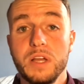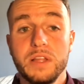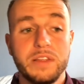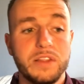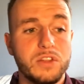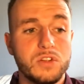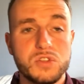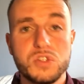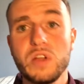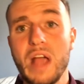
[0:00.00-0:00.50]

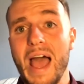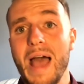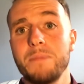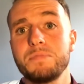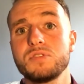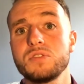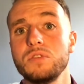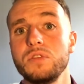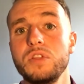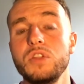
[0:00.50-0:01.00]
Then there's
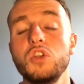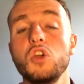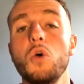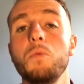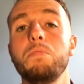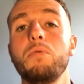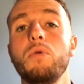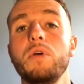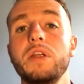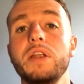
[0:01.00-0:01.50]
absolutely no
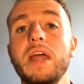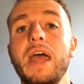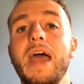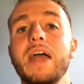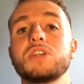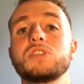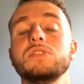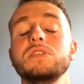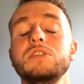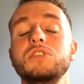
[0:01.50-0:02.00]
point in
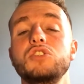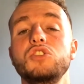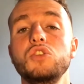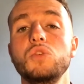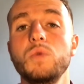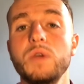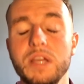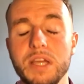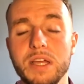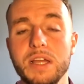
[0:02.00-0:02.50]
actually
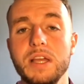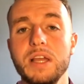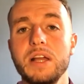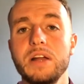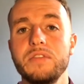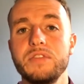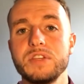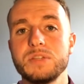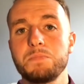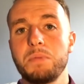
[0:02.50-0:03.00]
doing
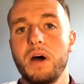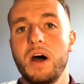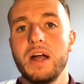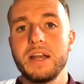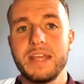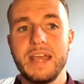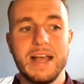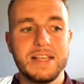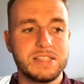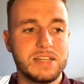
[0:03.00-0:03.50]
this
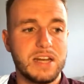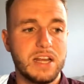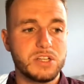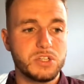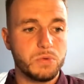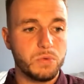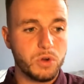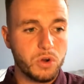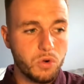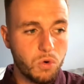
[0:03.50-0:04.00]
podcast and
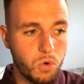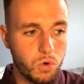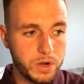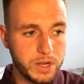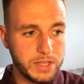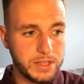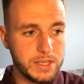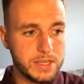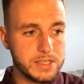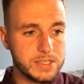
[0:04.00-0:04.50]
actually
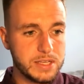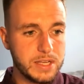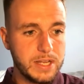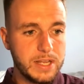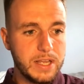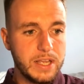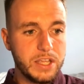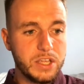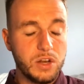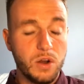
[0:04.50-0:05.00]
recording this.
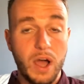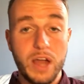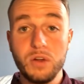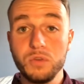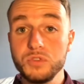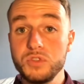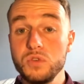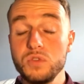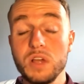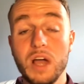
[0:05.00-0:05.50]
You know, I
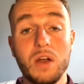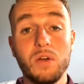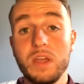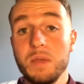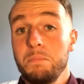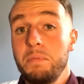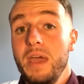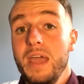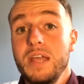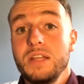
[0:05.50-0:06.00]
don't do that. I don't
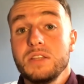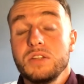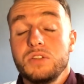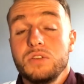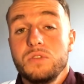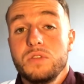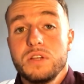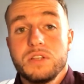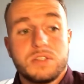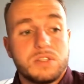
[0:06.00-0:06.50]
get paid to
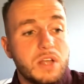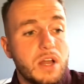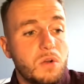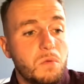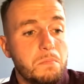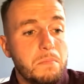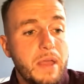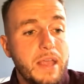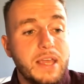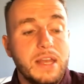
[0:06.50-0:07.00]
do this. I
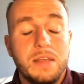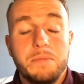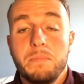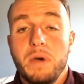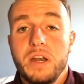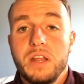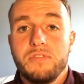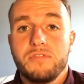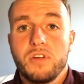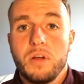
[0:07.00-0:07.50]
don't make any
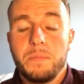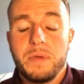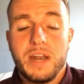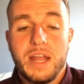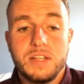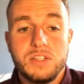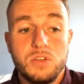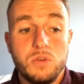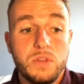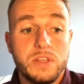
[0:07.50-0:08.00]
money from it.
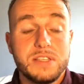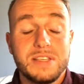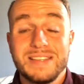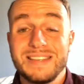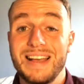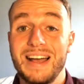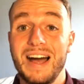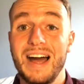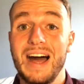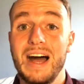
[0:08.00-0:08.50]
I do this as
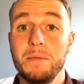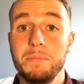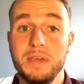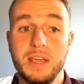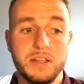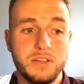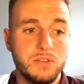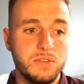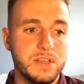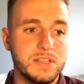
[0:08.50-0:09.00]
a hobby.
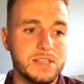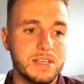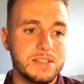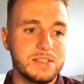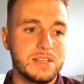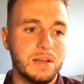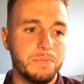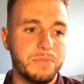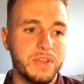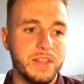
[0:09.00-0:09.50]
I do this as
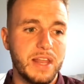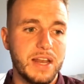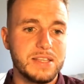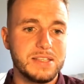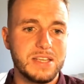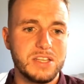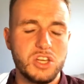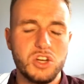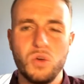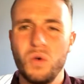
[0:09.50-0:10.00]
something that I
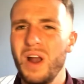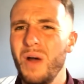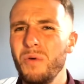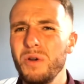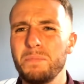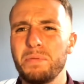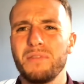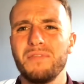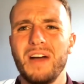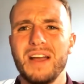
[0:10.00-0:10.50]
said, you know what, I
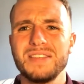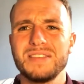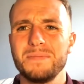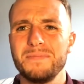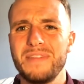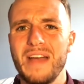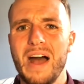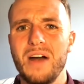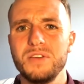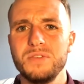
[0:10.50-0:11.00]
want to provide some
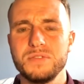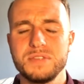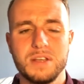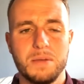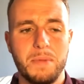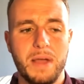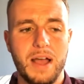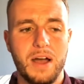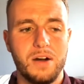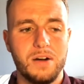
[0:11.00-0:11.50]
value
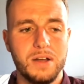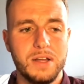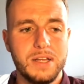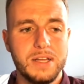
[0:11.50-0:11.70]
somehow.